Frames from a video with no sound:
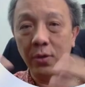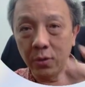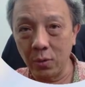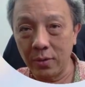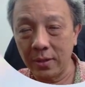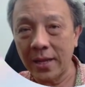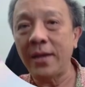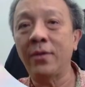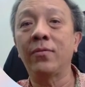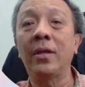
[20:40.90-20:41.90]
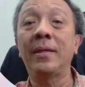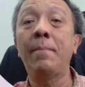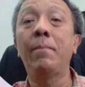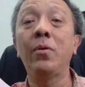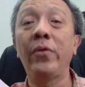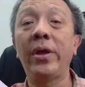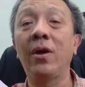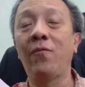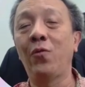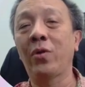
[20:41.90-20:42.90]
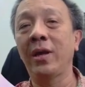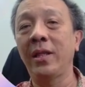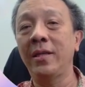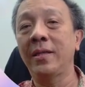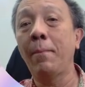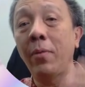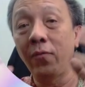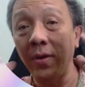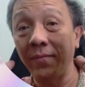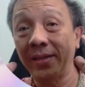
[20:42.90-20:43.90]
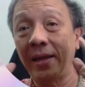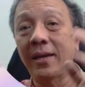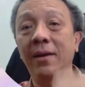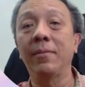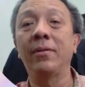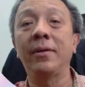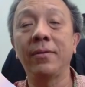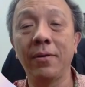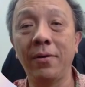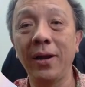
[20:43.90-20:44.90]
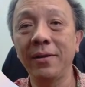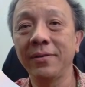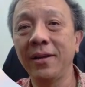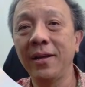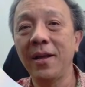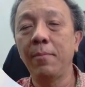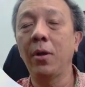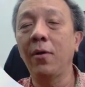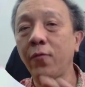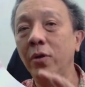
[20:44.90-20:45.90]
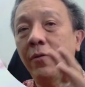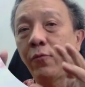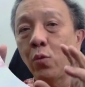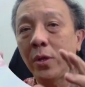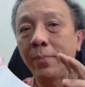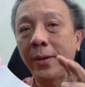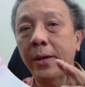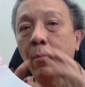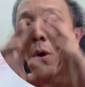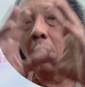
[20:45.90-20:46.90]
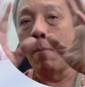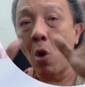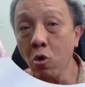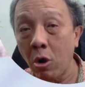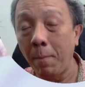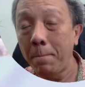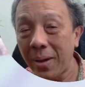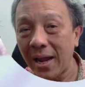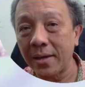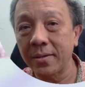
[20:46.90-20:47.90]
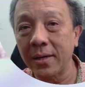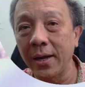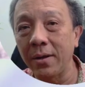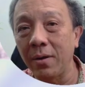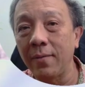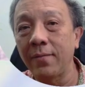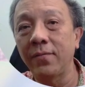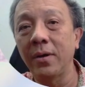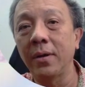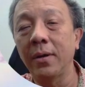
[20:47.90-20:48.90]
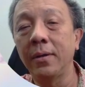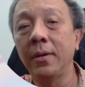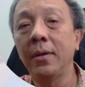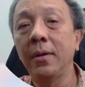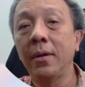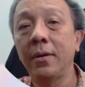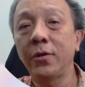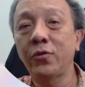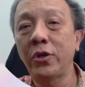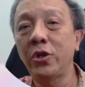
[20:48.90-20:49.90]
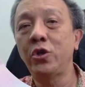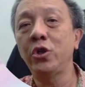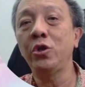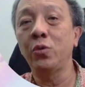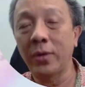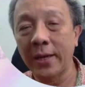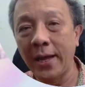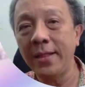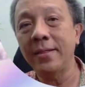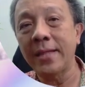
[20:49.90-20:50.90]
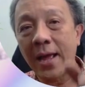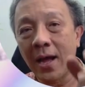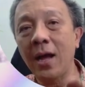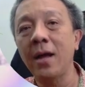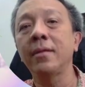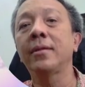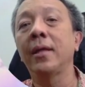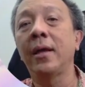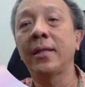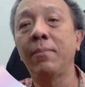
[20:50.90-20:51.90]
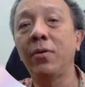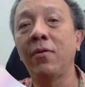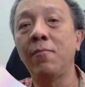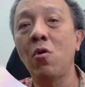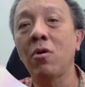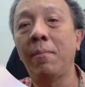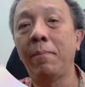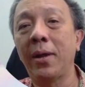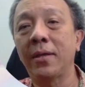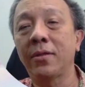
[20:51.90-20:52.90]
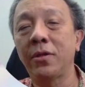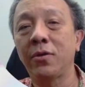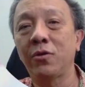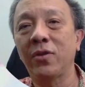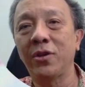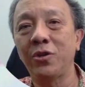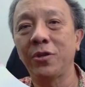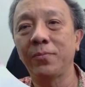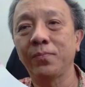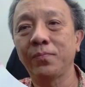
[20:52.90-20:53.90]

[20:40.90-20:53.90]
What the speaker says: So that is the simple way of looking at it, simple way of thinking about it. All right. But of course, if you want to make more complex kind of search strategy, you can. There are examples of more complex search strategy.